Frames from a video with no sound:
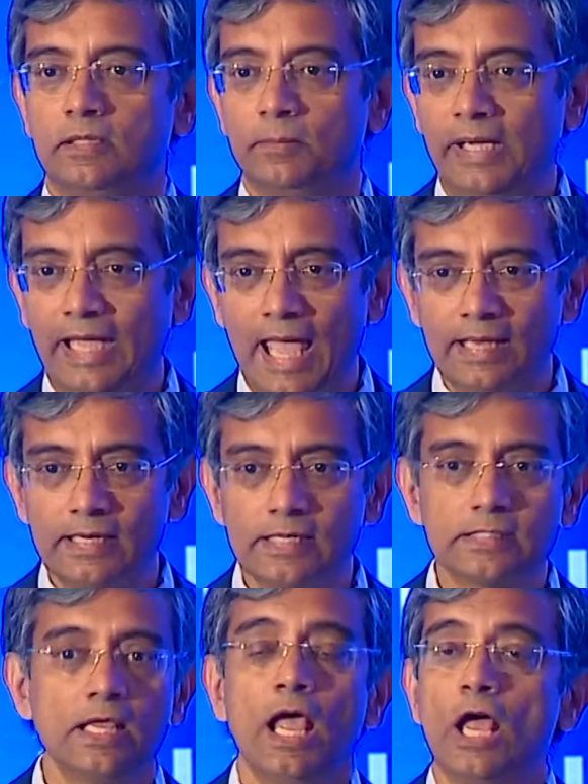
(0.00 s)
the
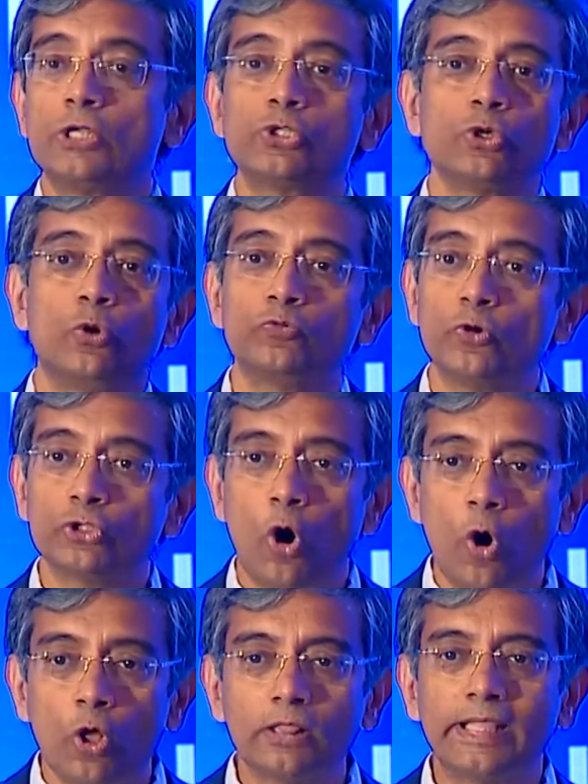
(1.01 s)
mechanics, and so forth,
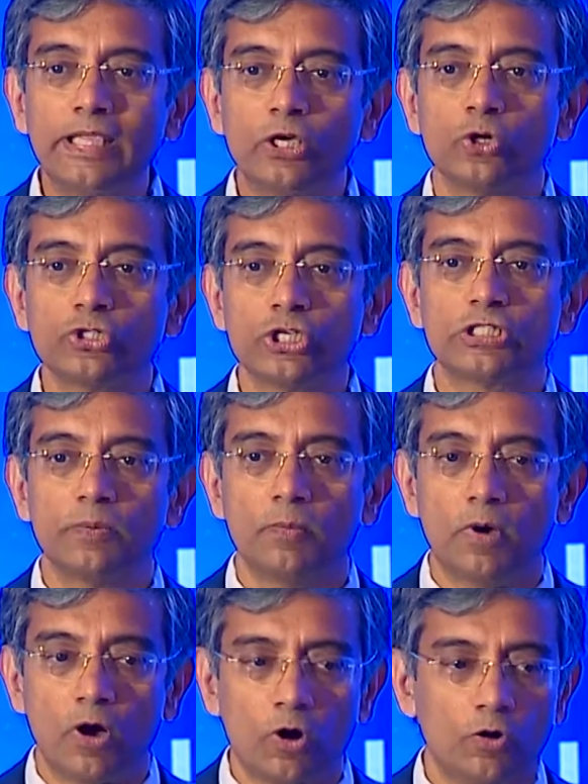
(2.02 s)
all the ecosystem
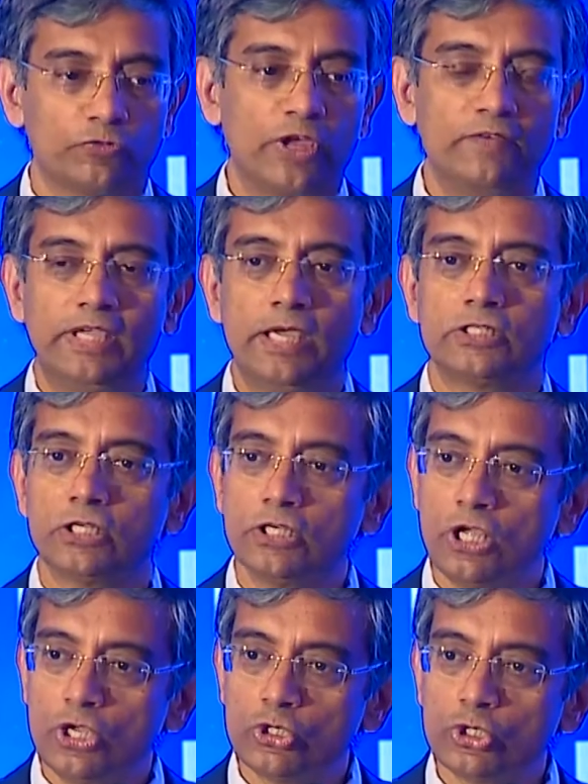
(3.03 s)
of aviation
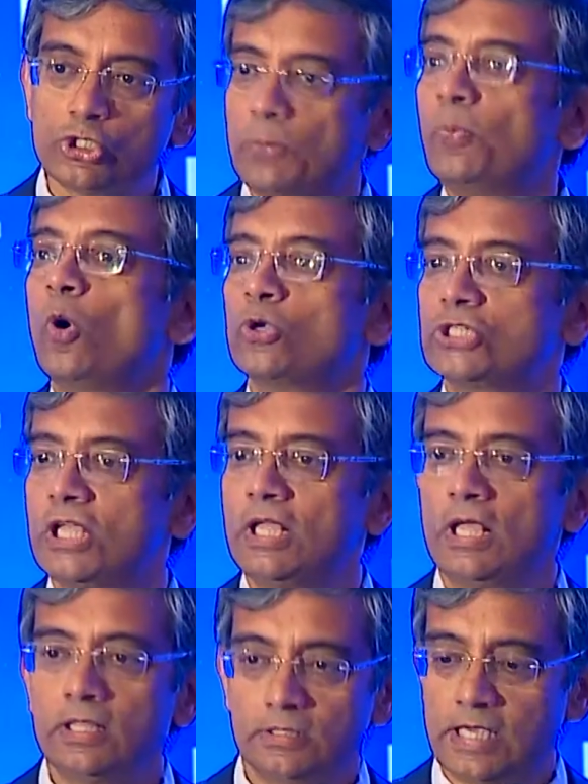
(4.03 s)
to support
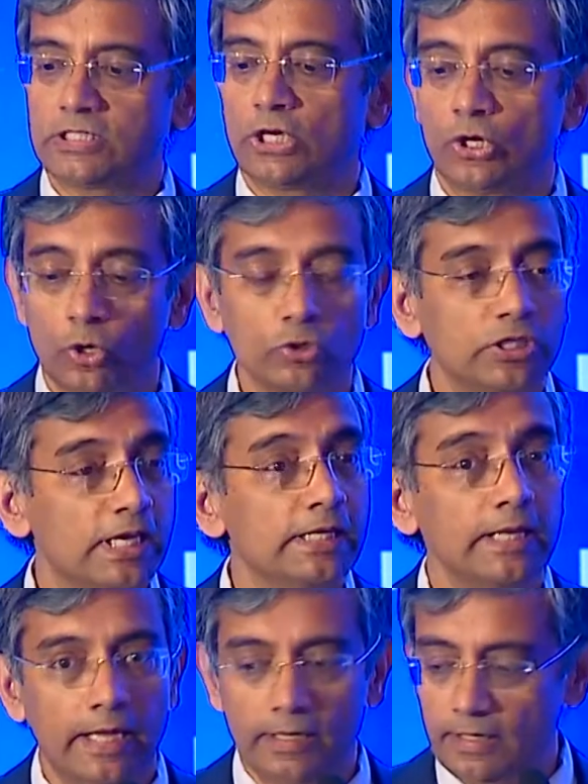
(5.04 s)
such a growth
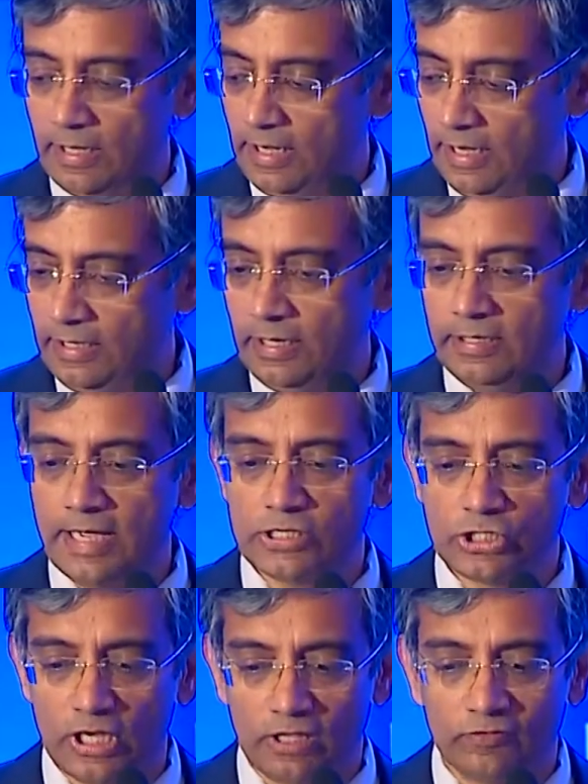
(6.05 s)
in India
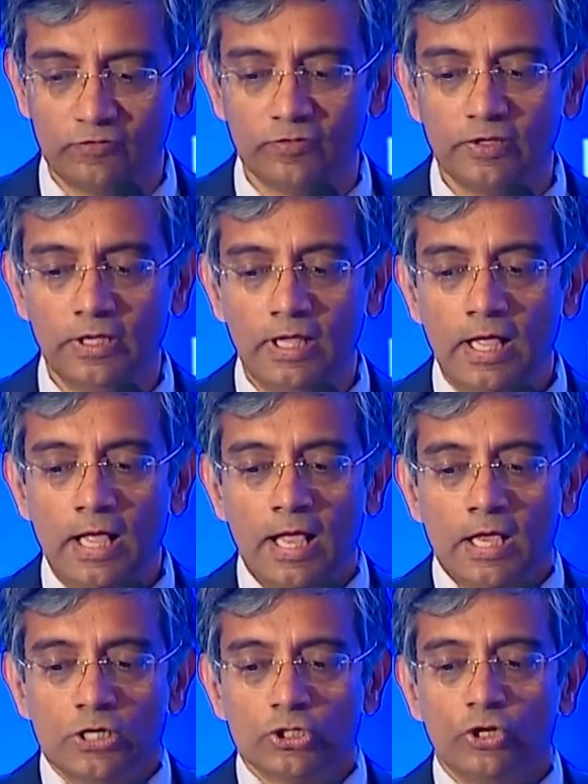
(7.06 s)
itself.
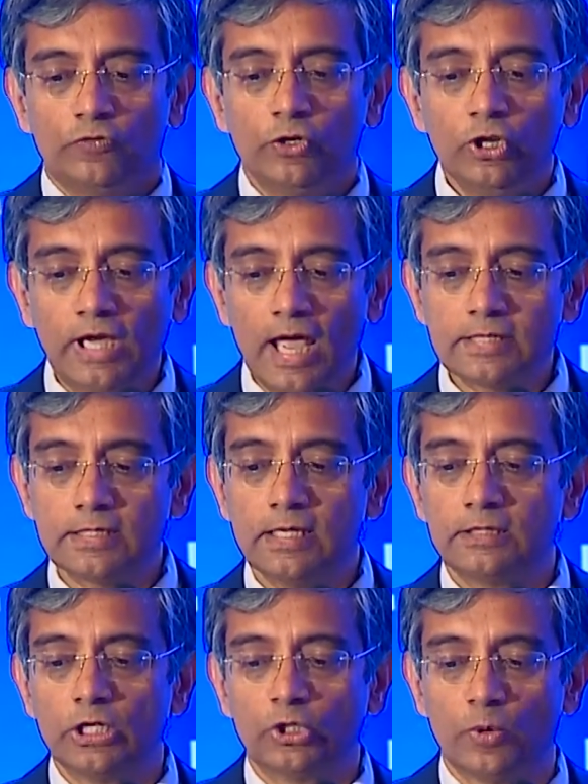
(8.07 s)
So if you look
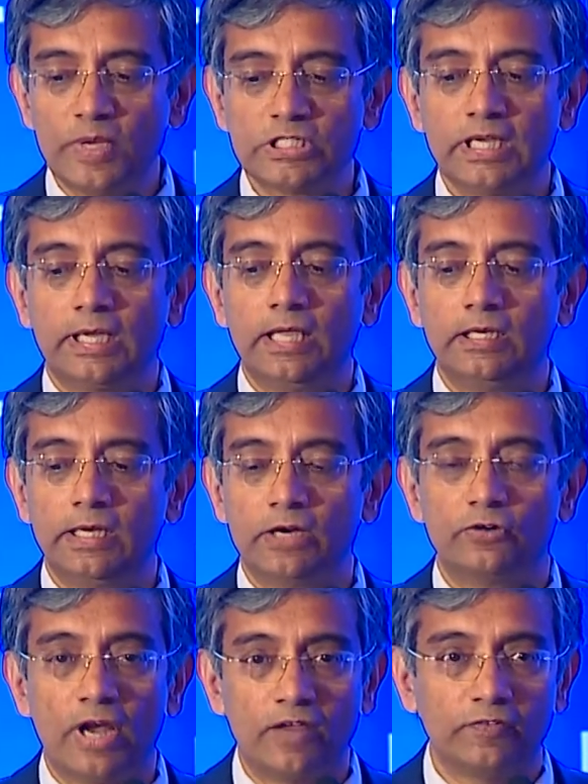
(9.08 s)
at the domestic India
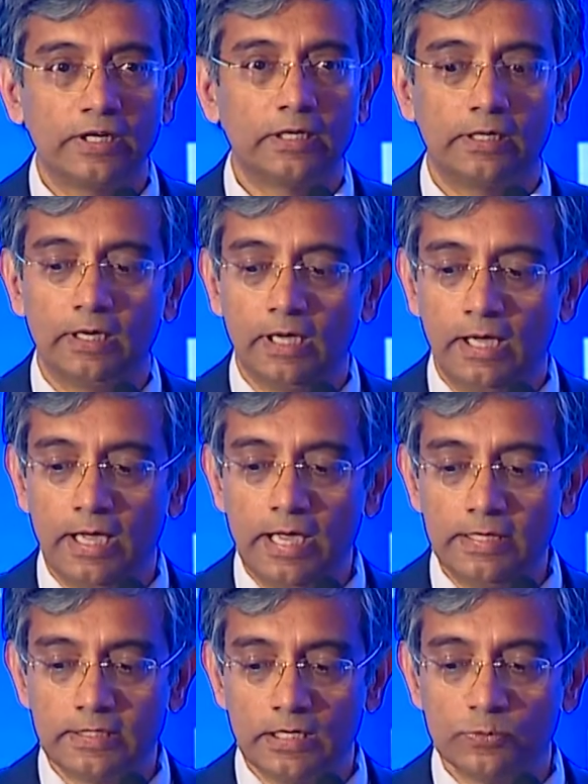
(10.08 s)
traffic
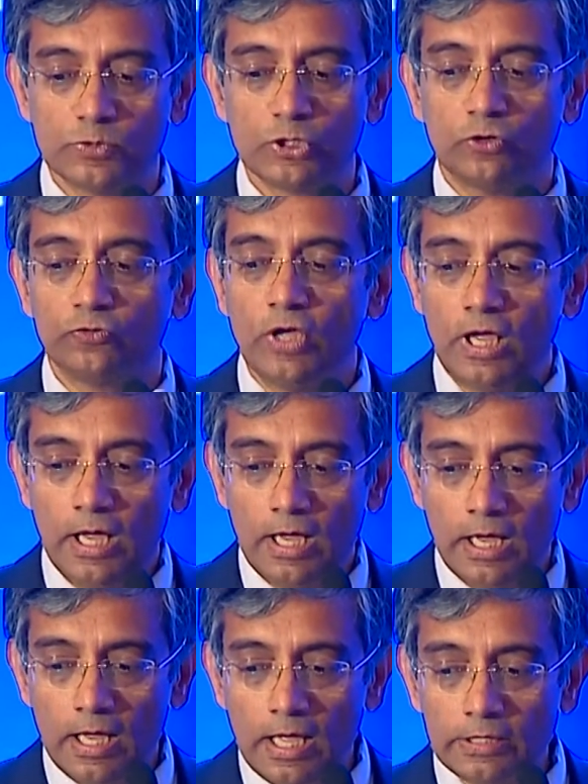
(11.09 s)
in terms of
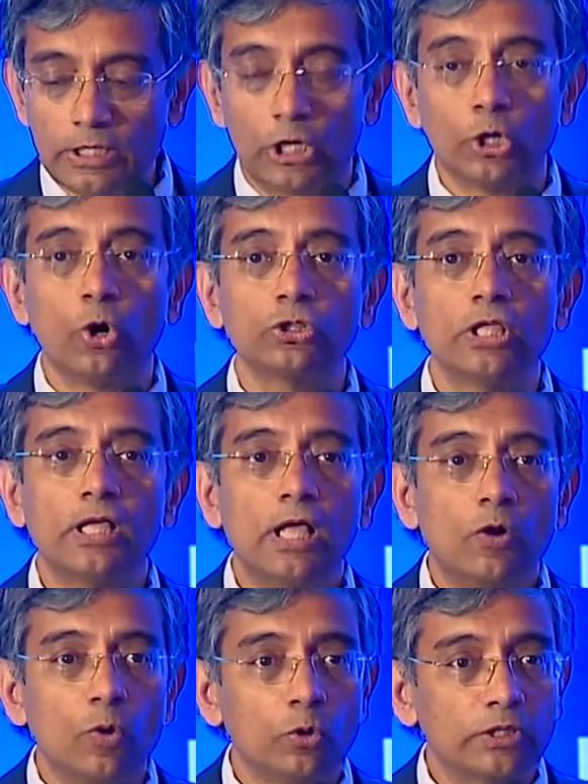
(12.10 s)
the growth
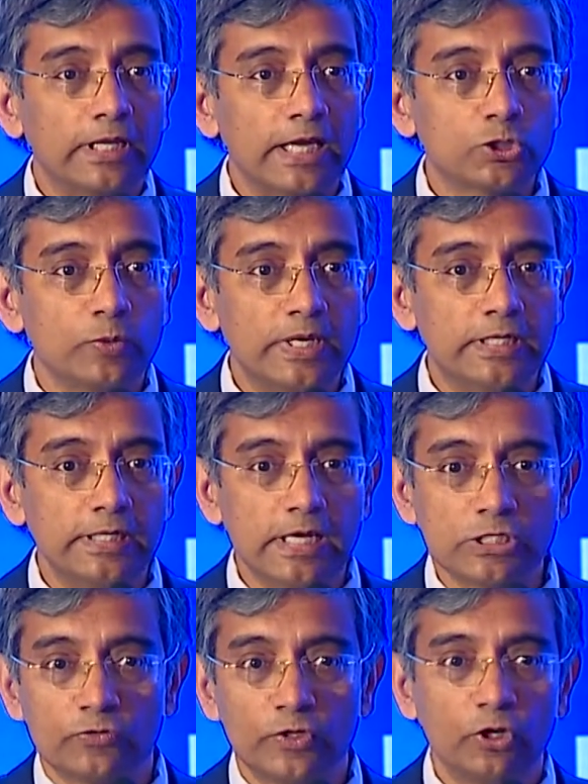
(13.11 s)
over the next 20
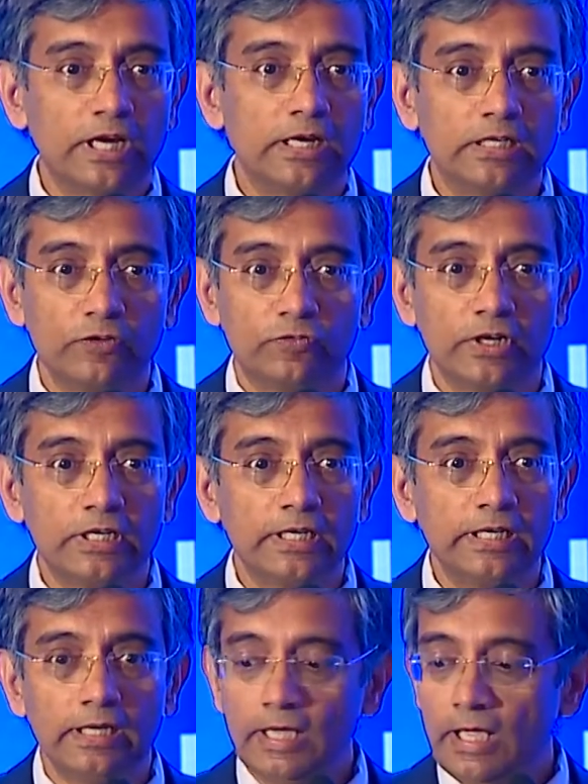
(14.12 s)
years, if you look at it differently,